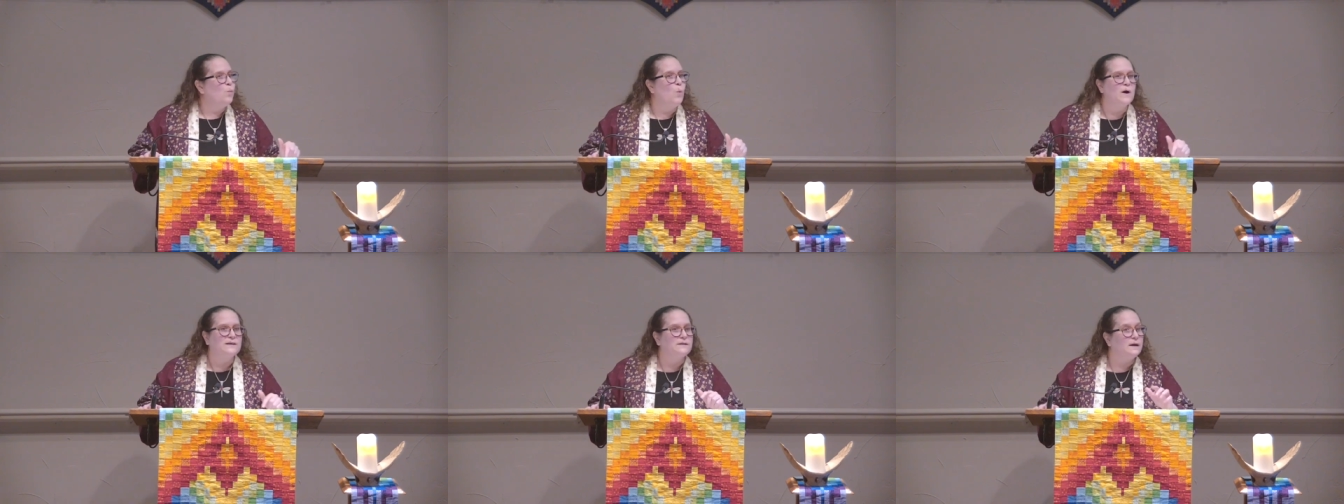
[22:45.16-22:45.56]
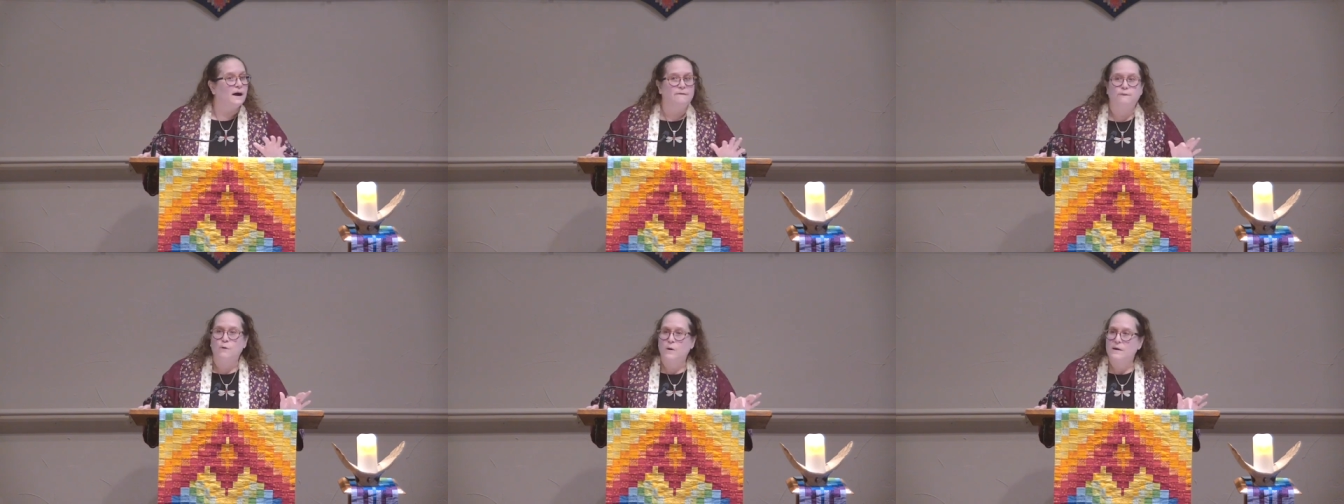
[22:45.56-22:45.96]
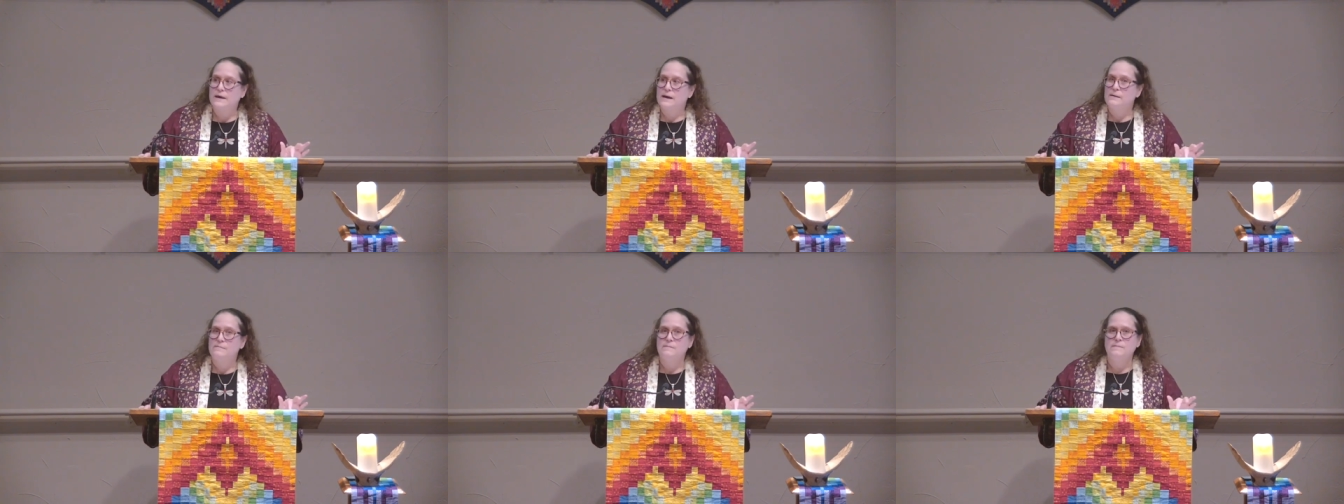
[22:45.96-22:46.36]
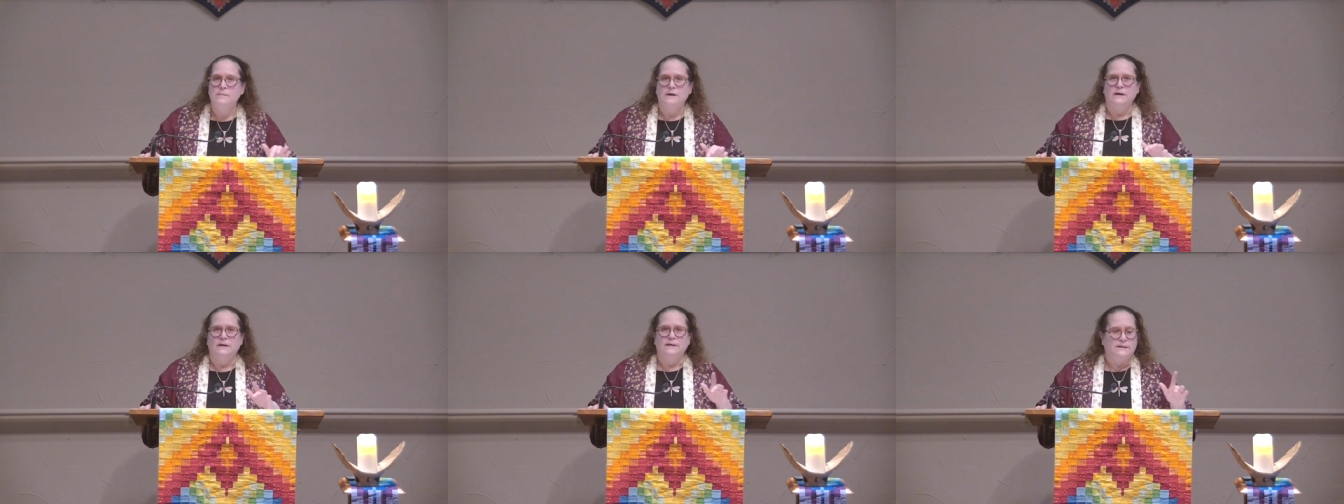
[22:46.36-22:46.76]
was not for them,
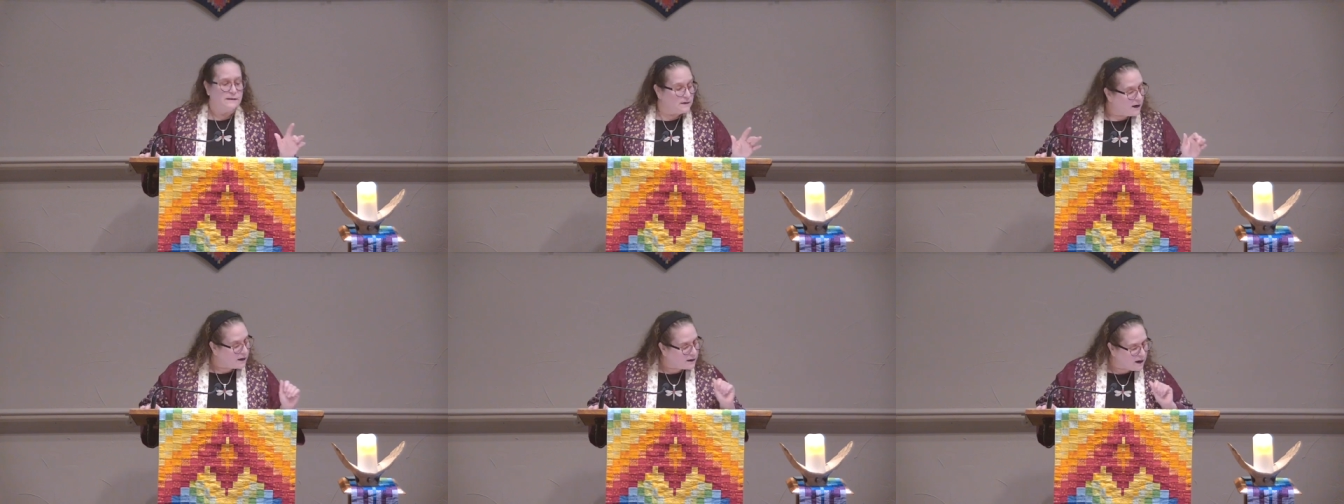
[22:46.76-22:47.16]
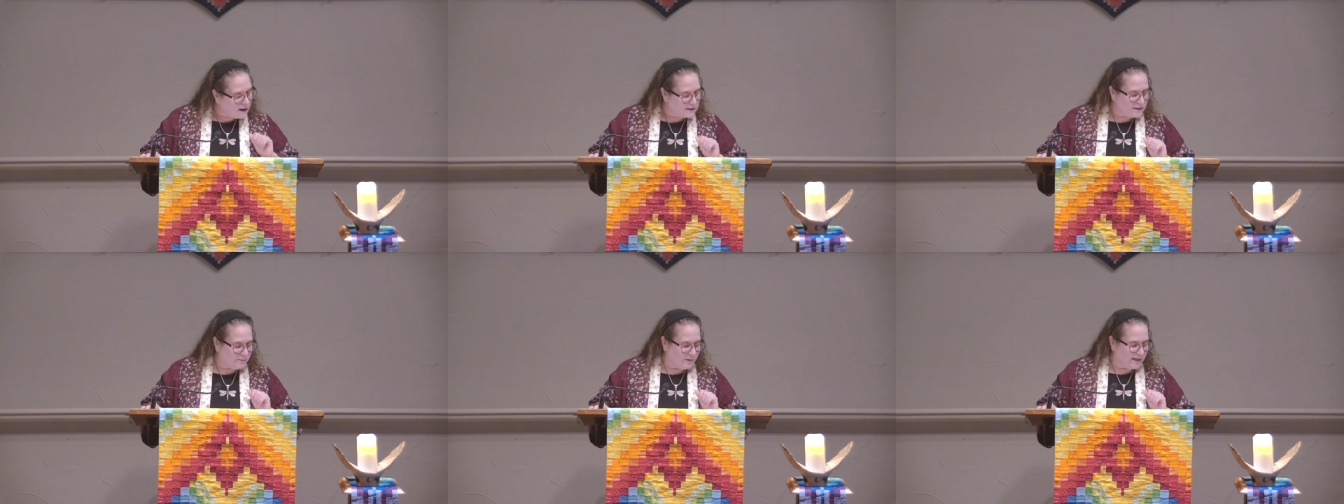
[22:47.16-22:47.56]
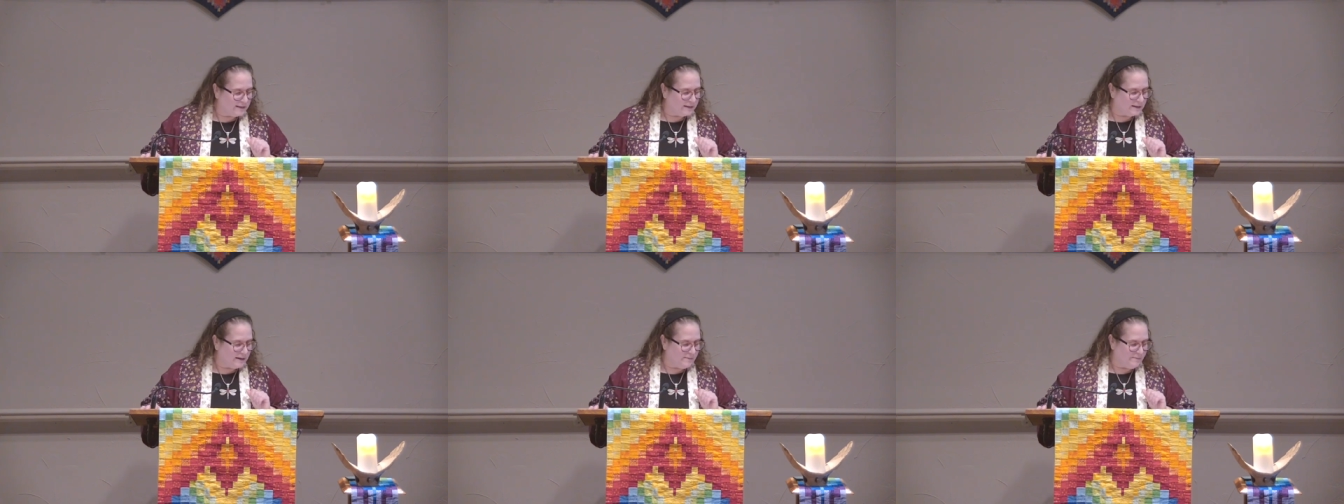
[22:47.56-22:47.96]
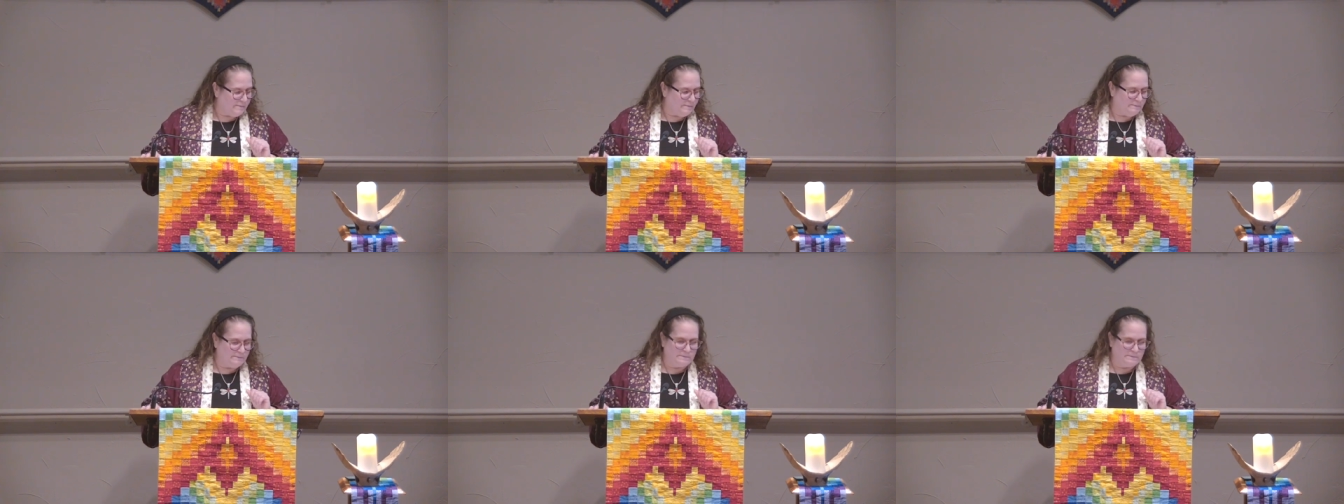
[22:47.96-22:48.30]
did not contemplate them.